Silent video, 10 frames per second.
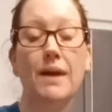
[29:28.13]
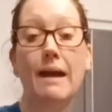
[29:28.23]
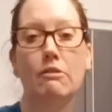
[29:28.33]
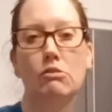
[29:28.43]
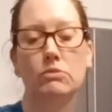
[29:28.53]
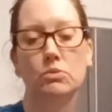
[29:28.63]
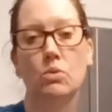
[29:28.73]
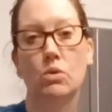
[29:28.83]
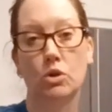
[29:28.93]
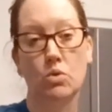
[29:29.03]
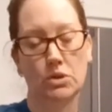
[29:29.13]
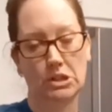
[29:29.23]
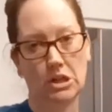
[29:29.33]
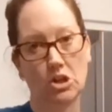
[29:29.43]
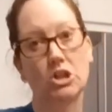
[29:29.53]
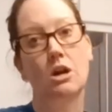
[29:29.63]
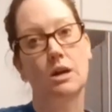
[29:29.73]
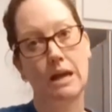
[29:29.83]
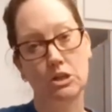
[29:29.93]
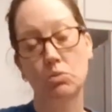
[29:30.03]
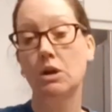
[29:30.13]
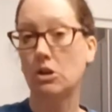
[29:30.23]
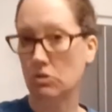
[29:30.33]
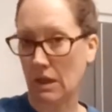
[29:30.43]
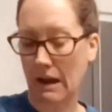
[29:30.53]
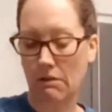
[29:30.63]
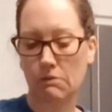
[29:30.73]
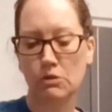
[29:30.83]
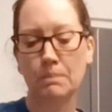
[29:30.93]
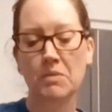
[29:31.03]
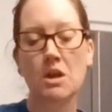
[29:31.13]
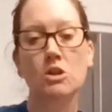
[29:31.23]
arrowroot or cornstarch. In our case, we're gonna do the arrowroot.